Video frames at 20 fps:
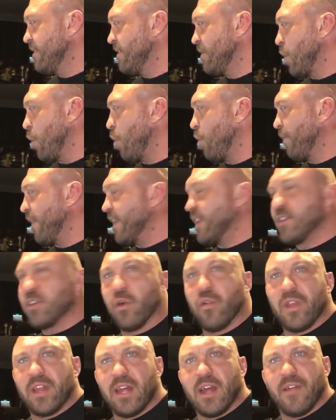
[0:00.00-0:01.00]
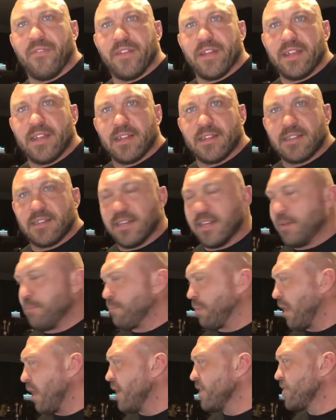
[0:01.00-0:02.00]
told that it's only on the Disney
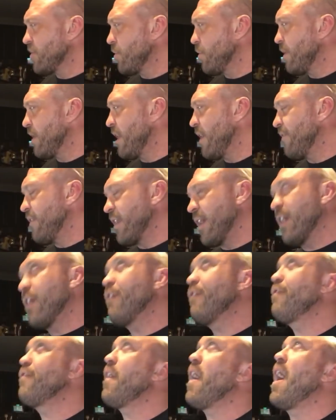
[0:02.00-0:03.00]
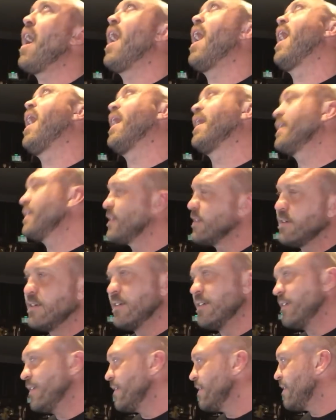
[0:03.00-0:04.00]
Plus or whatever. And I go, fuck,
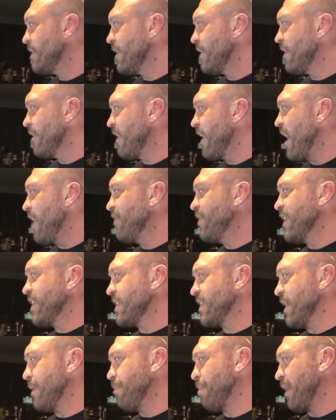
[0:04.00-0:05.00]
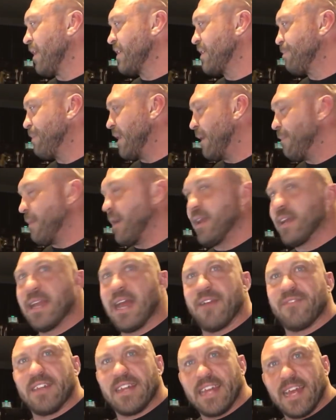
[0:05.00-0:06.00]
I don't have Disney Plus. But am I going
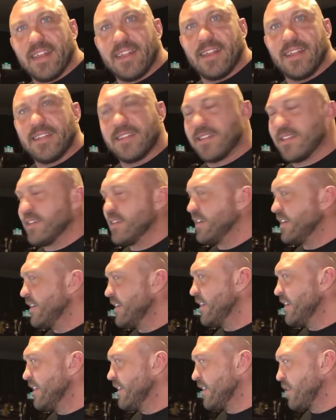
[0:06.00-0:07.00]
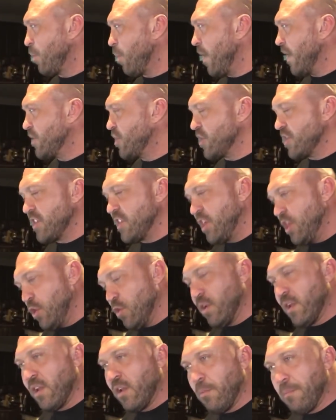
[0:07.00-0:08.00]
to have to get this to watch this
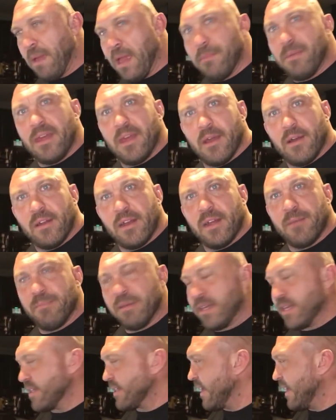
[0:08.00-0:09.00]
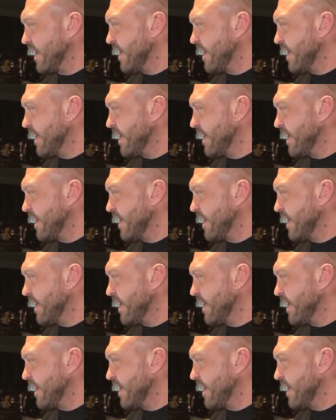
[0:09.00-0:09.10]
cute little Baby Yoda? Because